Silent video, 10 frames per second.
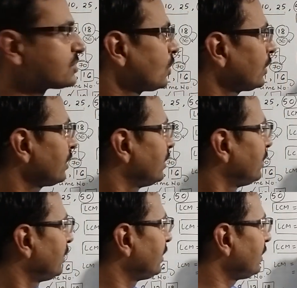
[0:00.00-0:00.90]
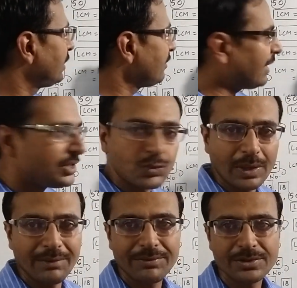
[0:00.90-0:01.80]
does not divide
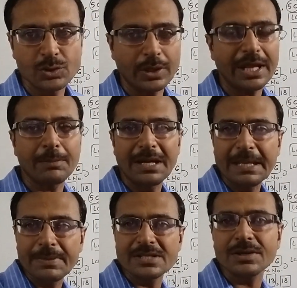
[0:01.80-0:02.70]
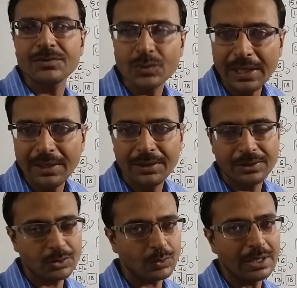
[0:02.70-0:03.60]
12, so take multiples of 12.
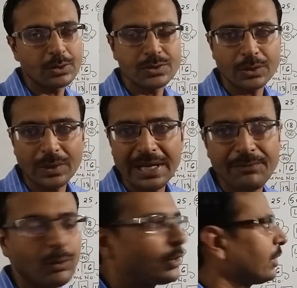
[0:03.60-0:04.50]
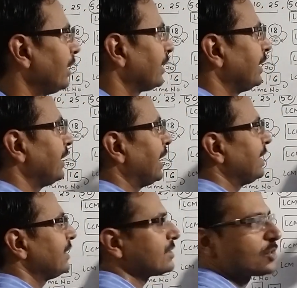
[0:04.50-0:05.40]
12 2s are 24. Again,
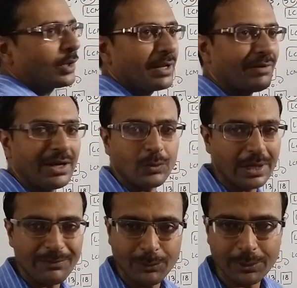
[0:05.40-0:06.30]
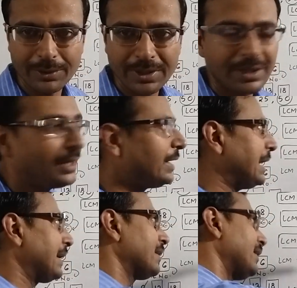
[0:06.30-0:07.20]
9 does not divide 24.
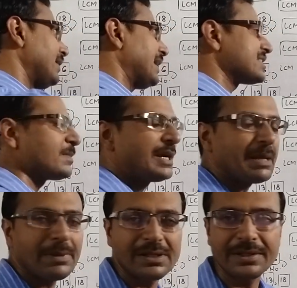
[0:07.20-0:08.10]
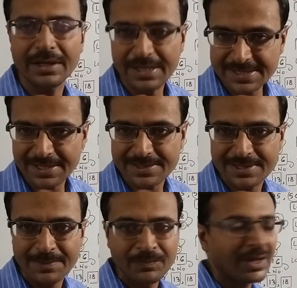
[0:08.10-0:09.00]
Take next multiple,
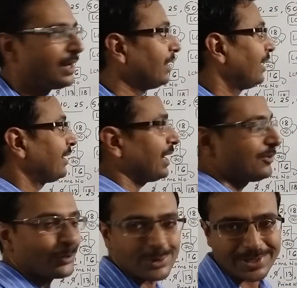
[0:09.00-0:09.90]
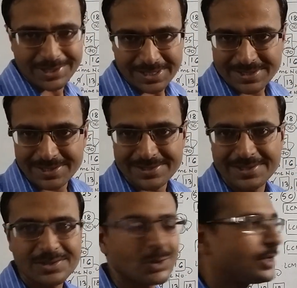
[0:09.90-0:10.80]
36. 9 4s are
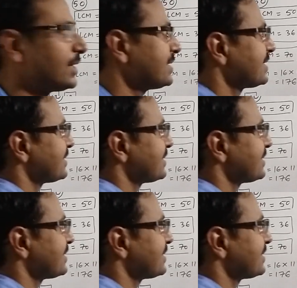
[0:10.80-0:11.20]
36. So 36